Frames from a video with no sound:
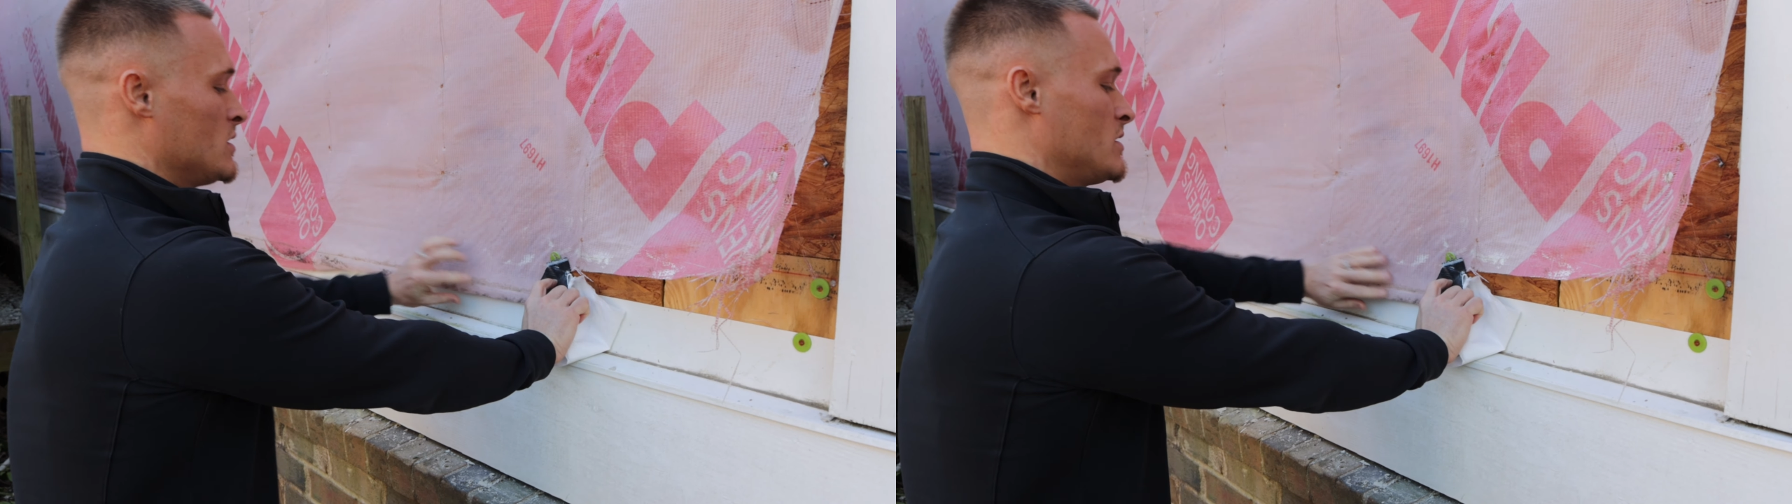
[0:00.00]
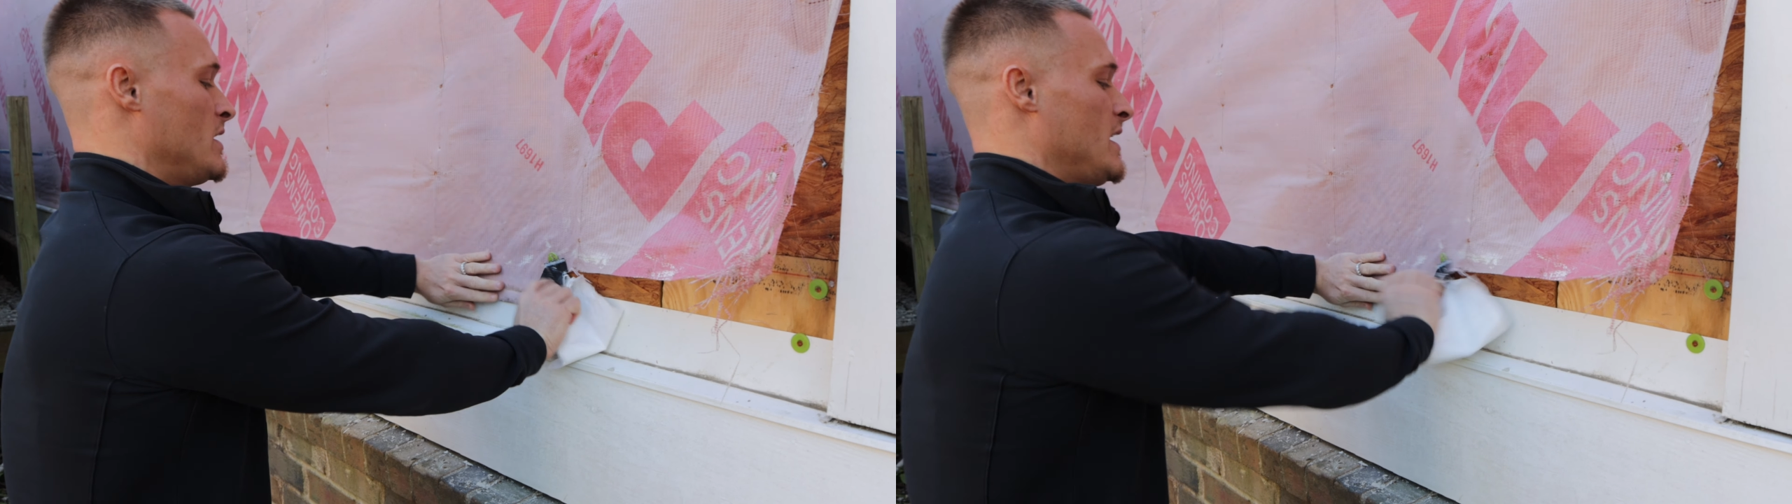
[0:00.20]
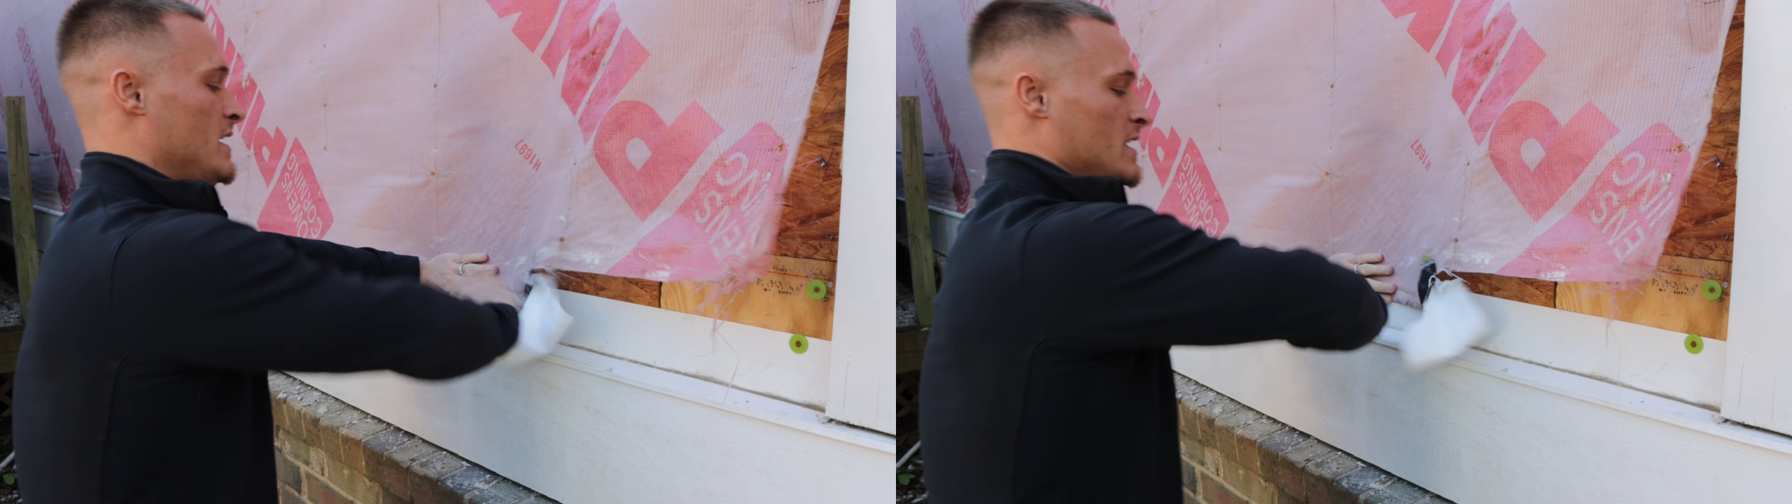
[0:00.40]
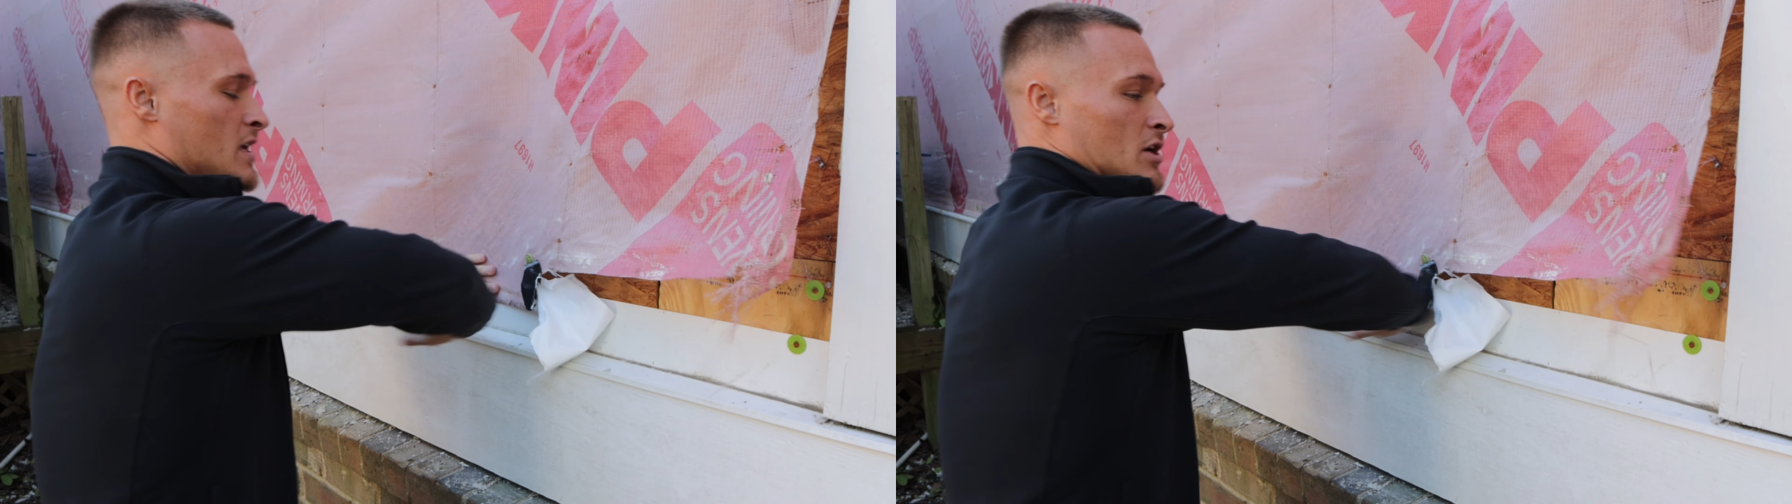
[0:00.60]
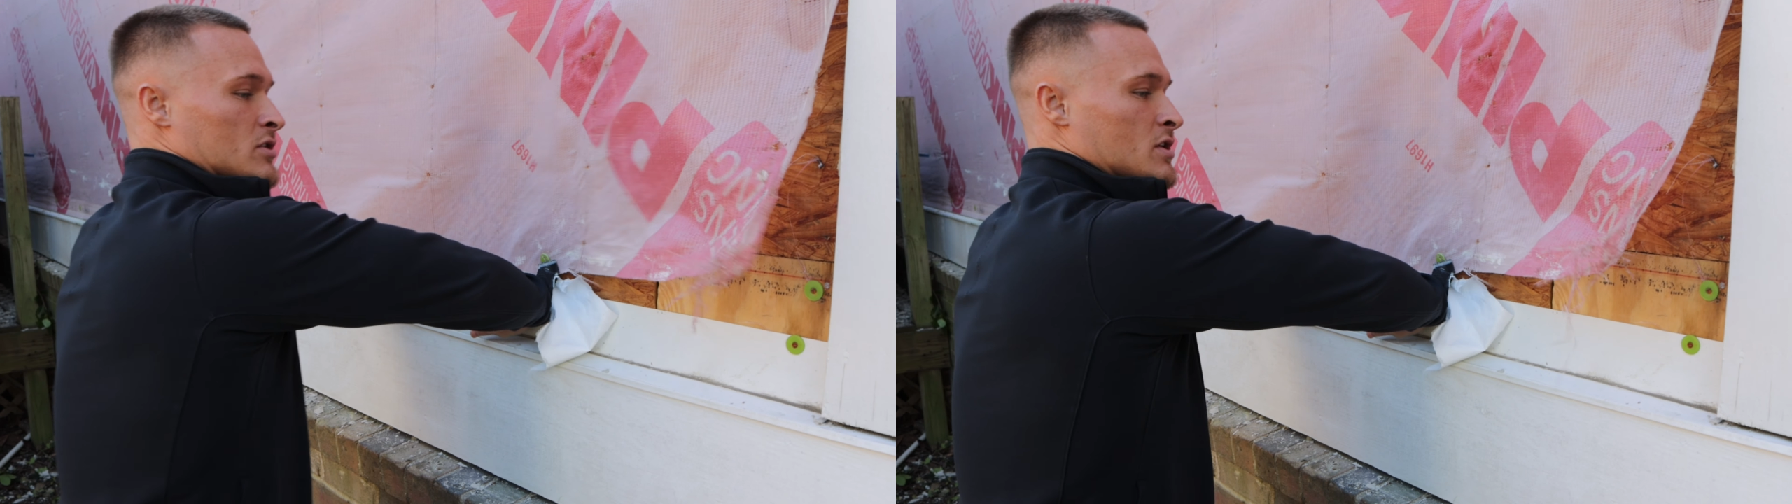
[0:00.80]
so that it
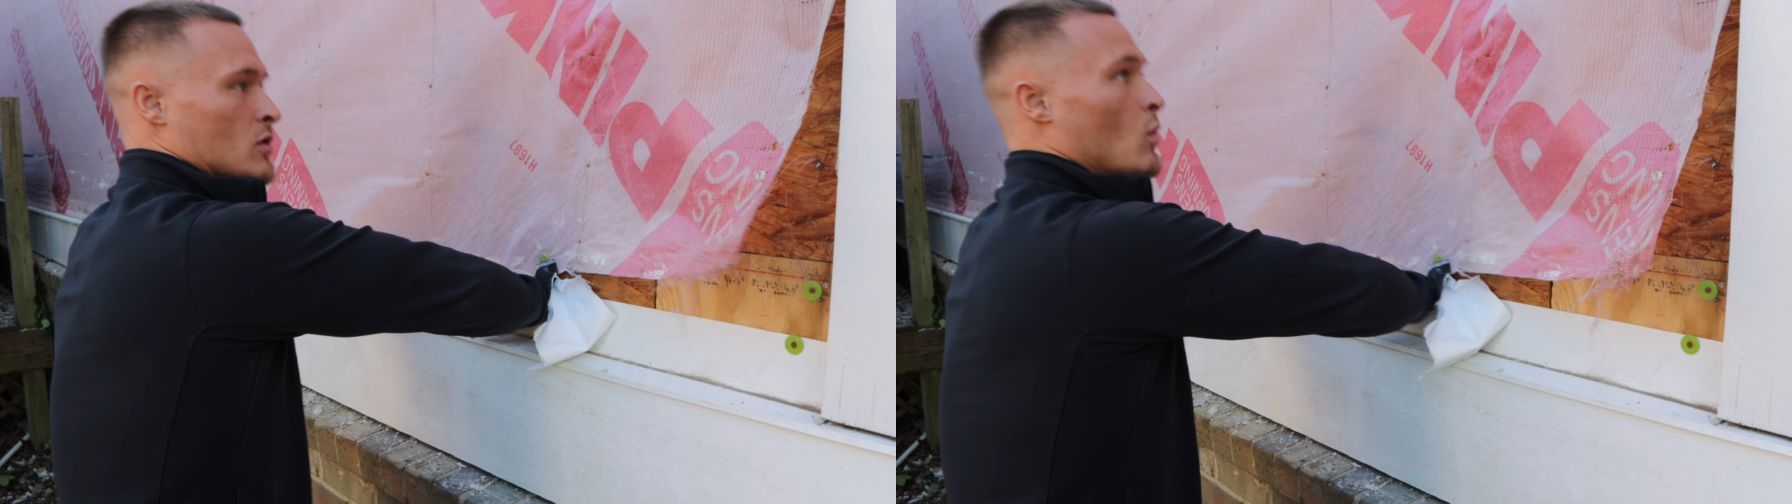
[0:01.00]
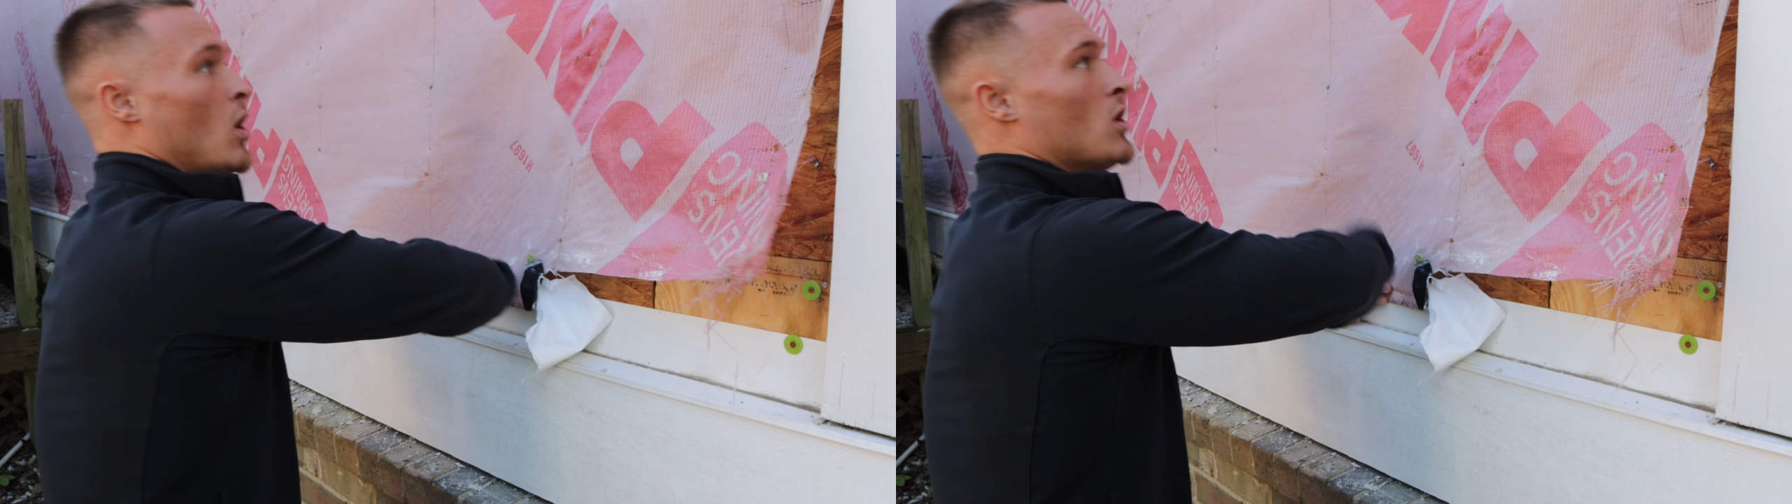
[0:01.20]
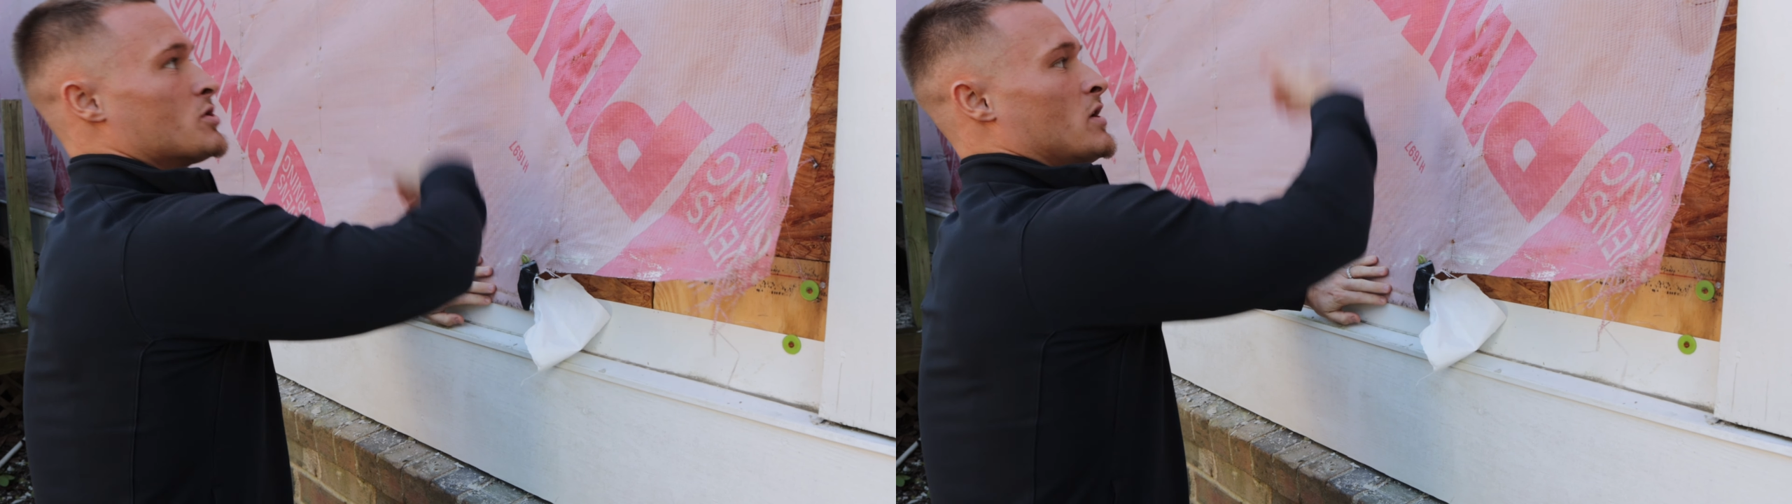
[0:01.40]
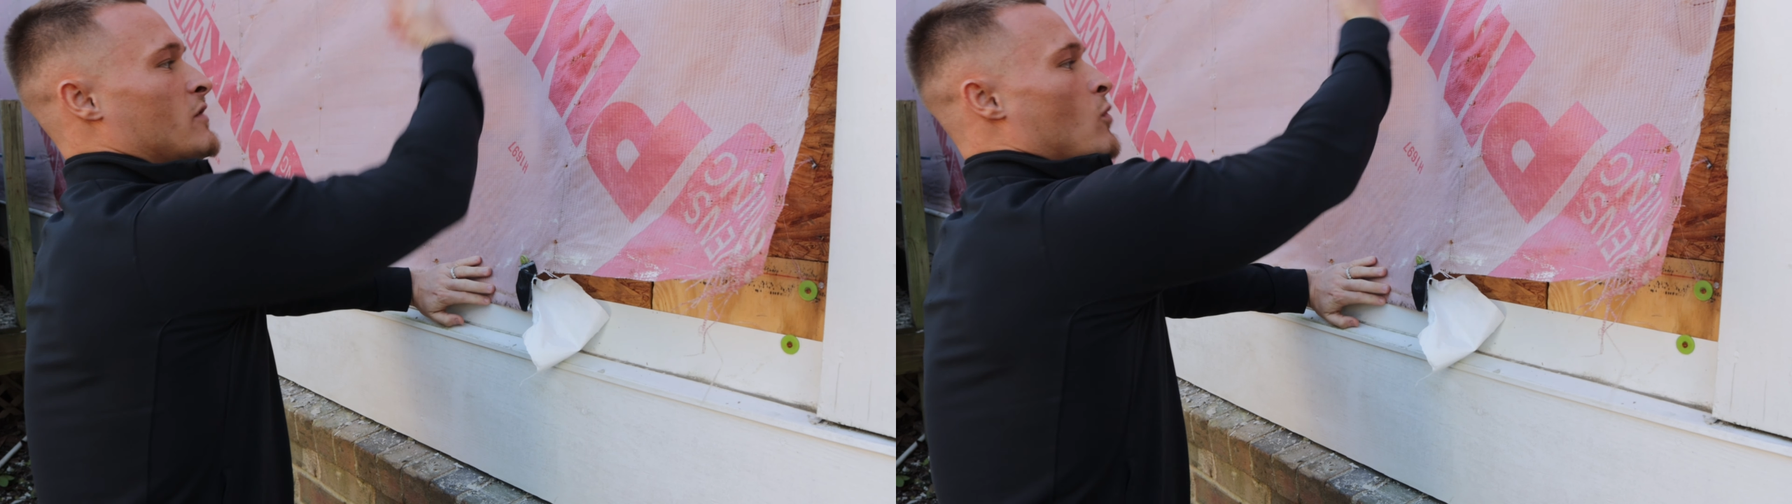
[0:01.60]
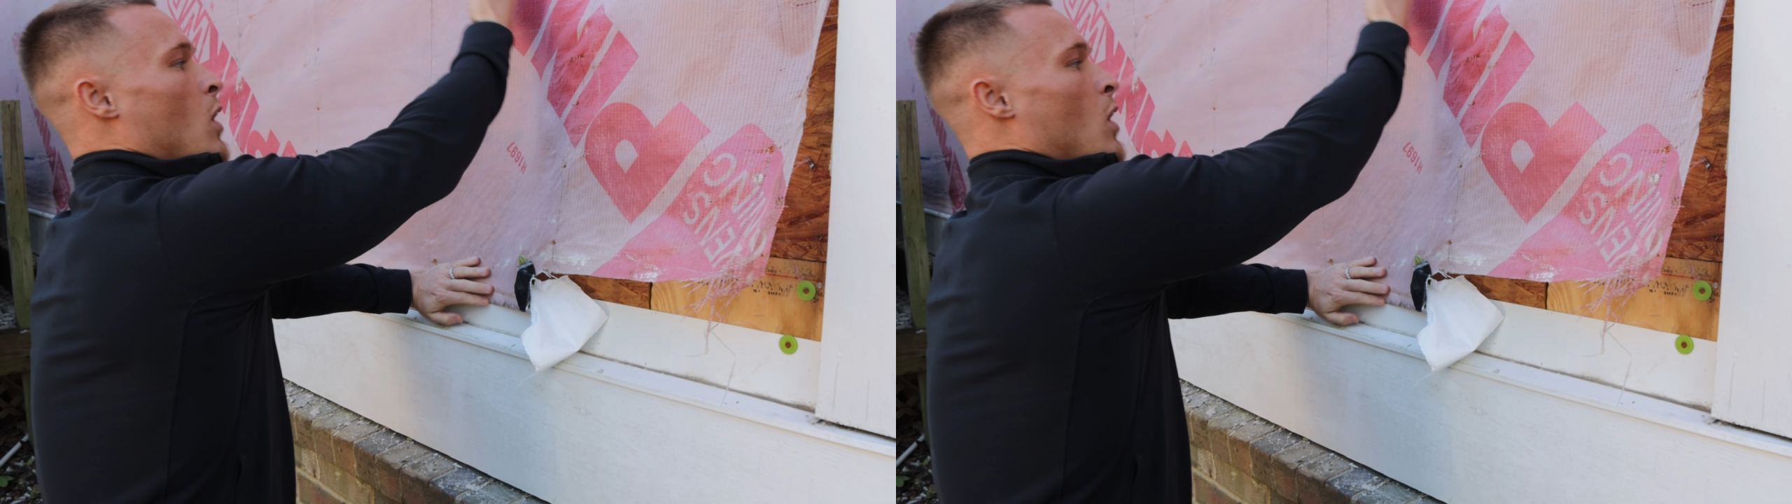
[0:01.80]
adheres to the wall, so that if